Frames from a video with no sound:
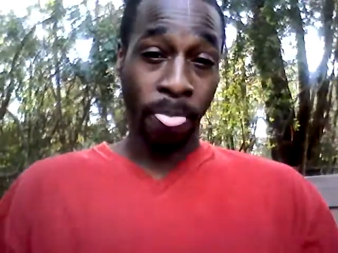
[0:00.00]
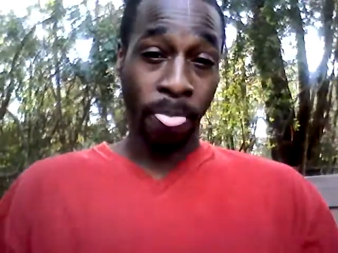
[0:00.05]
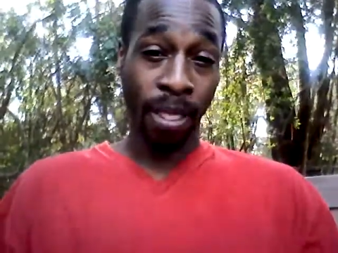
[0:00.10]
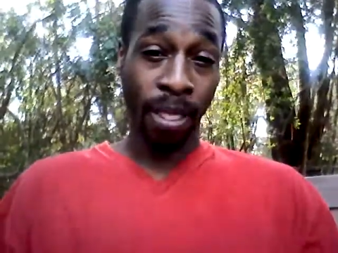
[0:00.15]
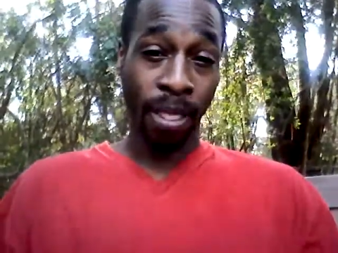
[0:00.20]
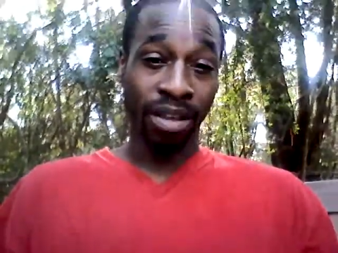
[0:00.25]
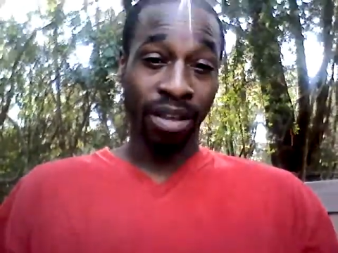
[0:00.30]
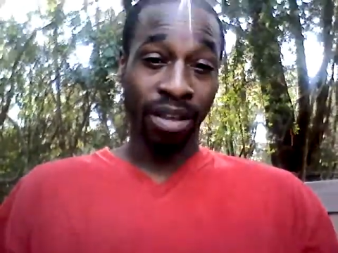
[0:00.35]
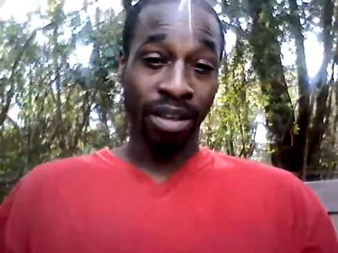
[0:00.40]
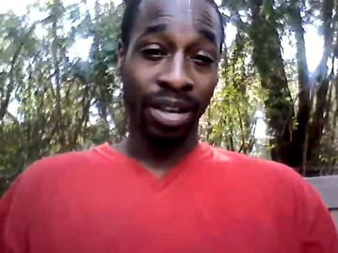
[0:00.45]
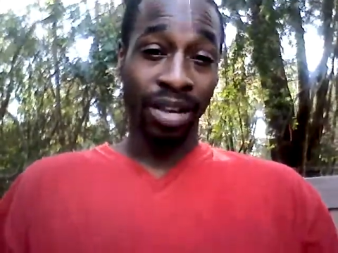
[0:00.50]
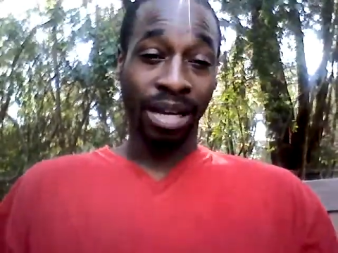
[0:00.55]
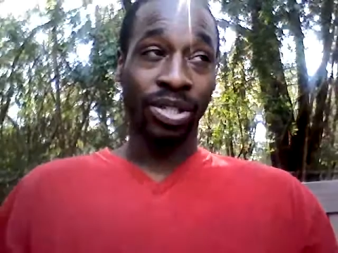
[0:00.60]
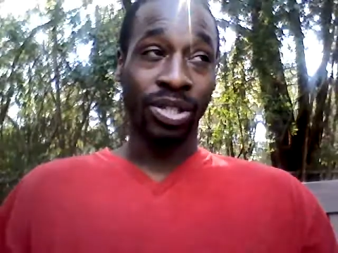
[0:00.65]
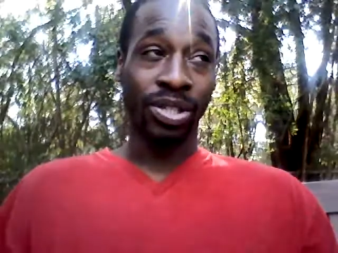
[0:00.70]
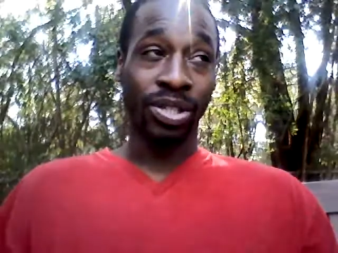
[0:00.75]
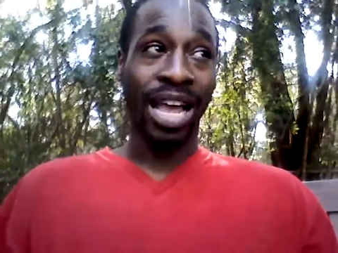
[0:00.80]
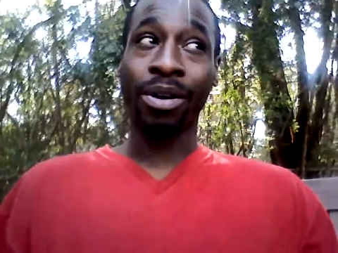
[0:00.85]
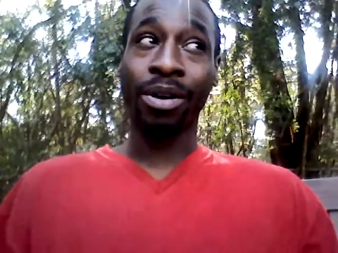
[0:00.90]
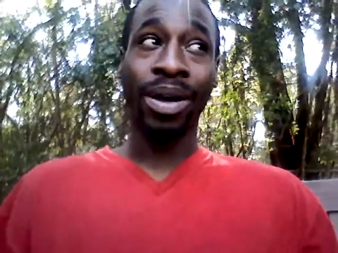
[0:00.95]
You know what I'm saying? I
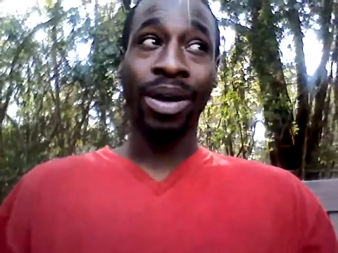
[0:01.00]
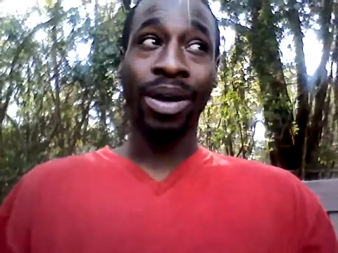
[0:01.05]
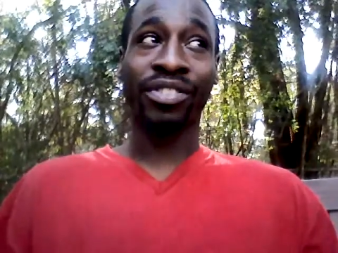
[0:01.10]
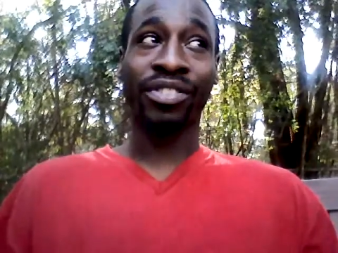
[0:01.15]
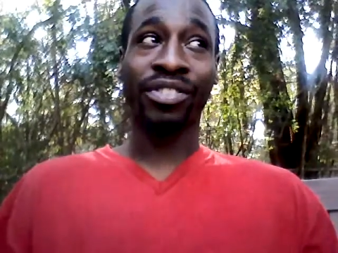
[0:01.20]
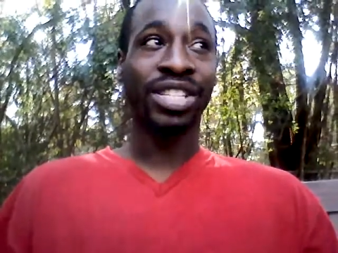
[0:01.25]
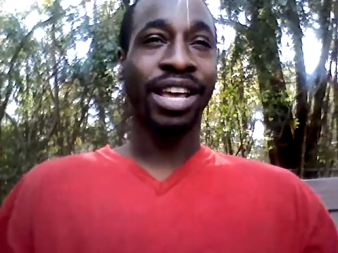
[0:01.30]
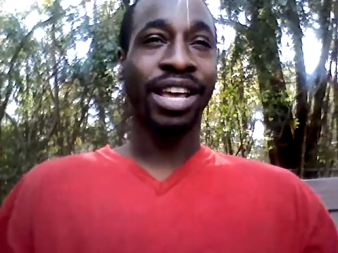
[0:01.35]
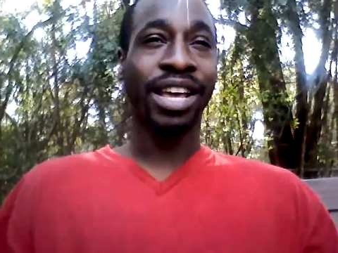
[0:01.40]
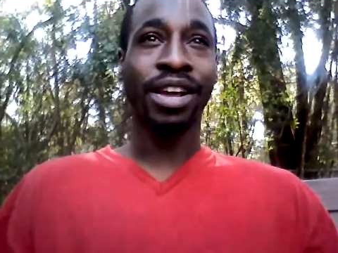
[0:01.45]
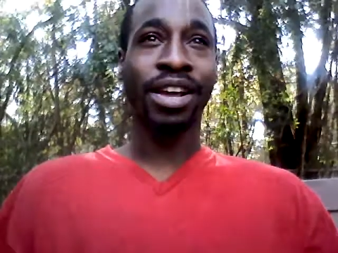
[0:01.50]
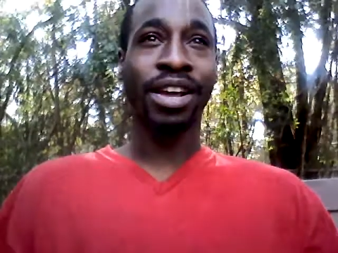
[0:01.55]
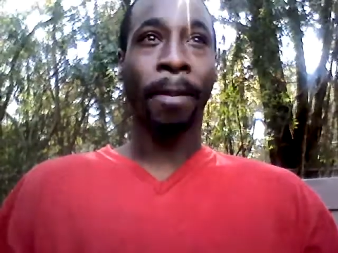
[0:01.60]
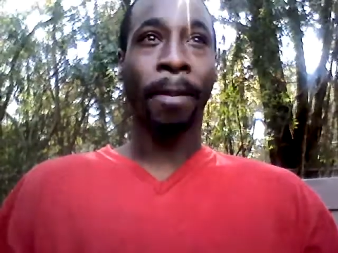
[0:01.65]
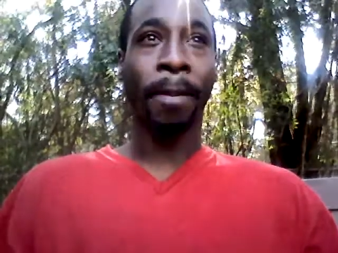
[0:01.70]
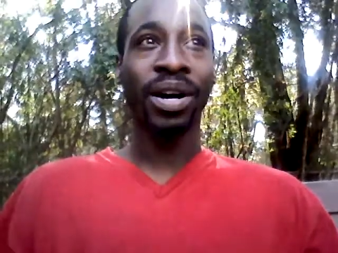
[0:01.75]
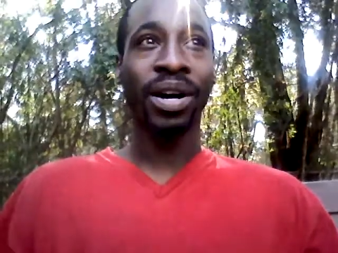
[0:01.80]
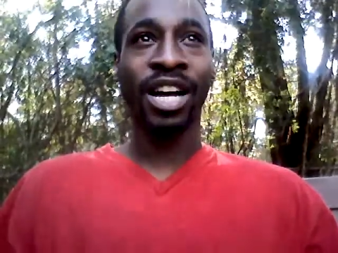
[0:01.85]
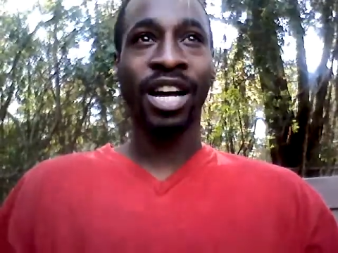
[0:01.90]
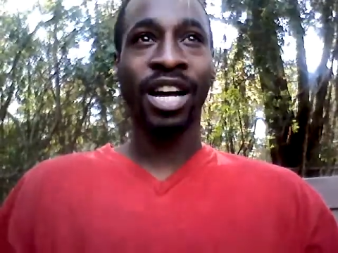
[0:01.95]
don't have to sit here and put up